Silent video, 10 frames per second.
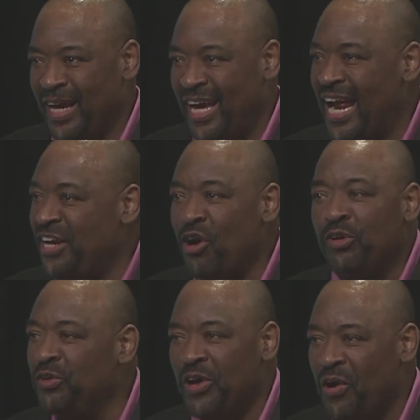And I know
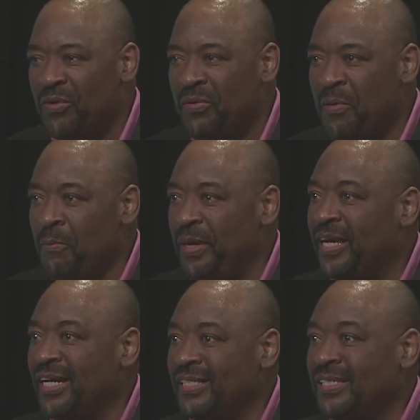you don't,
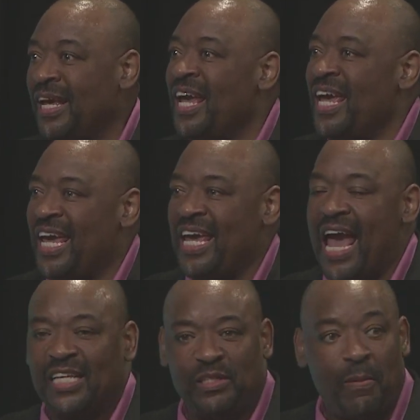because he
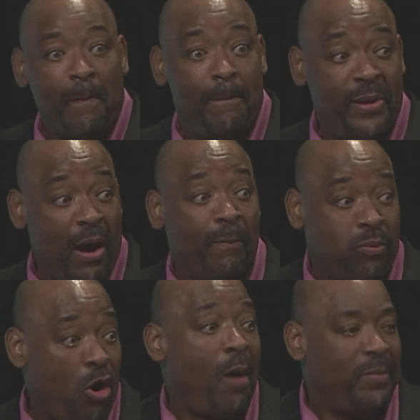has
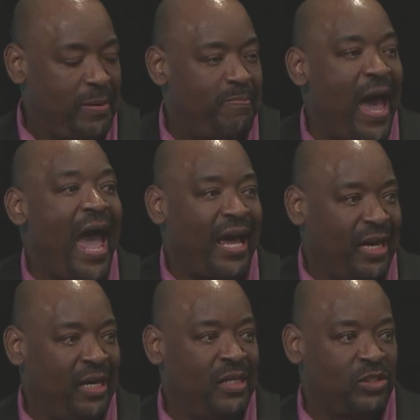brought me back
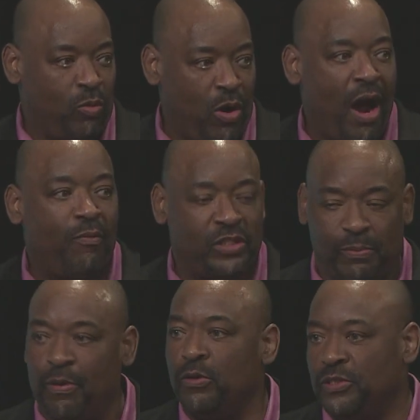to where I was
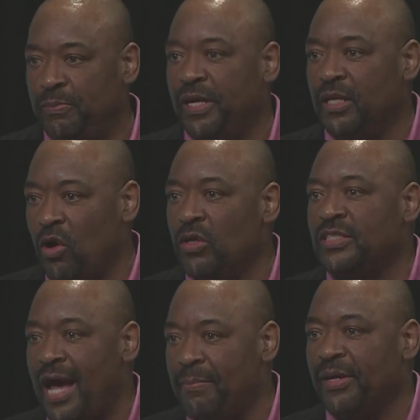supposed to be a long
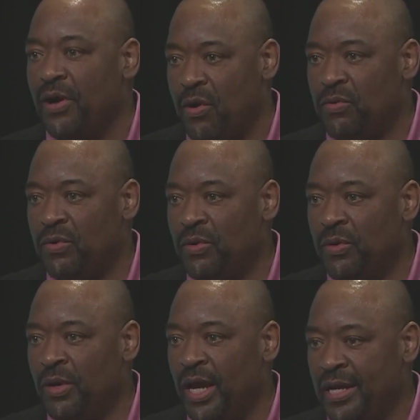time ago.
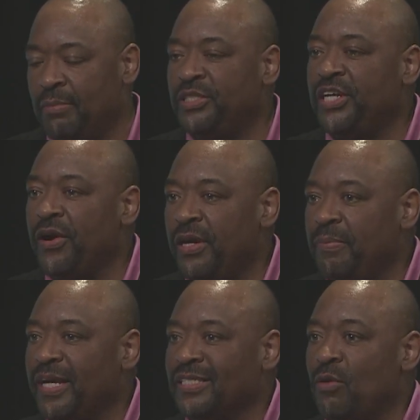And I'm sharing it
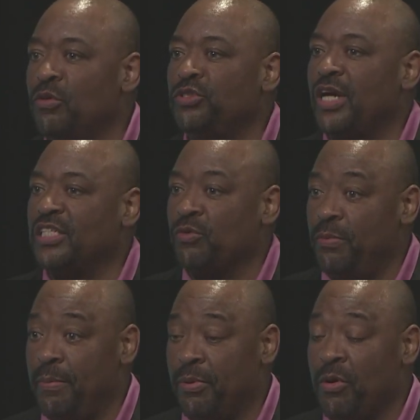because I want you guys to
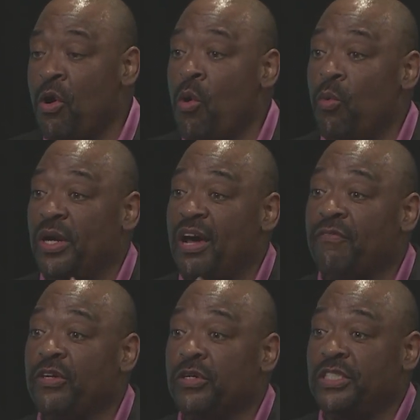remember,
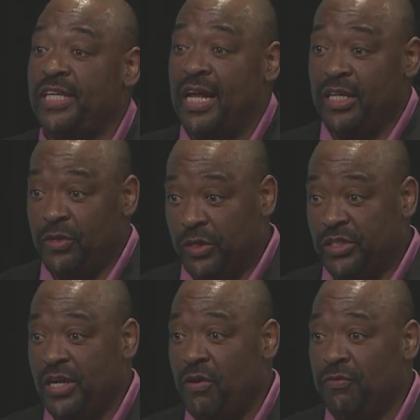whatever you're telling
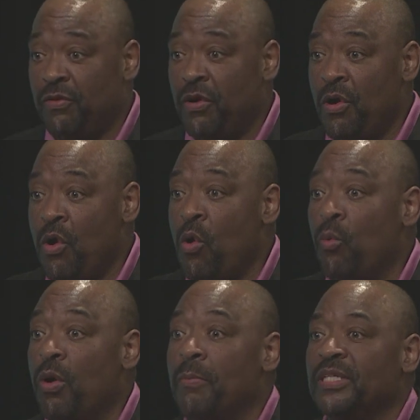yourself
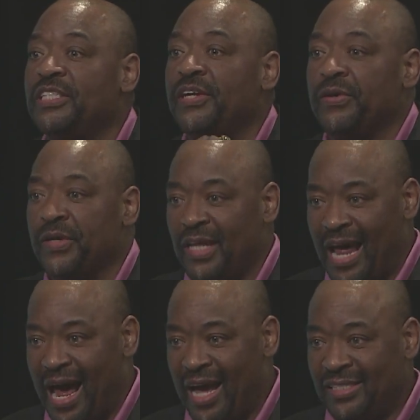will
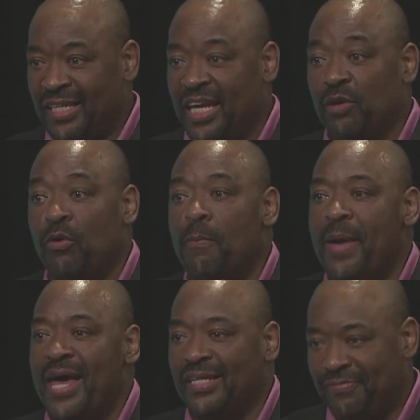materialize and it will
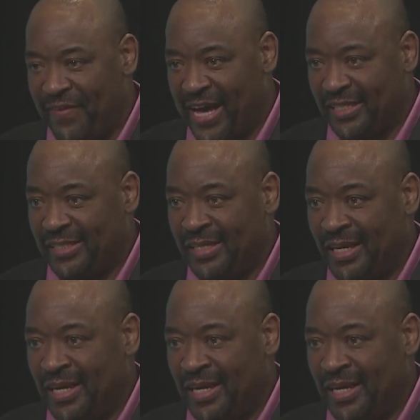manifest.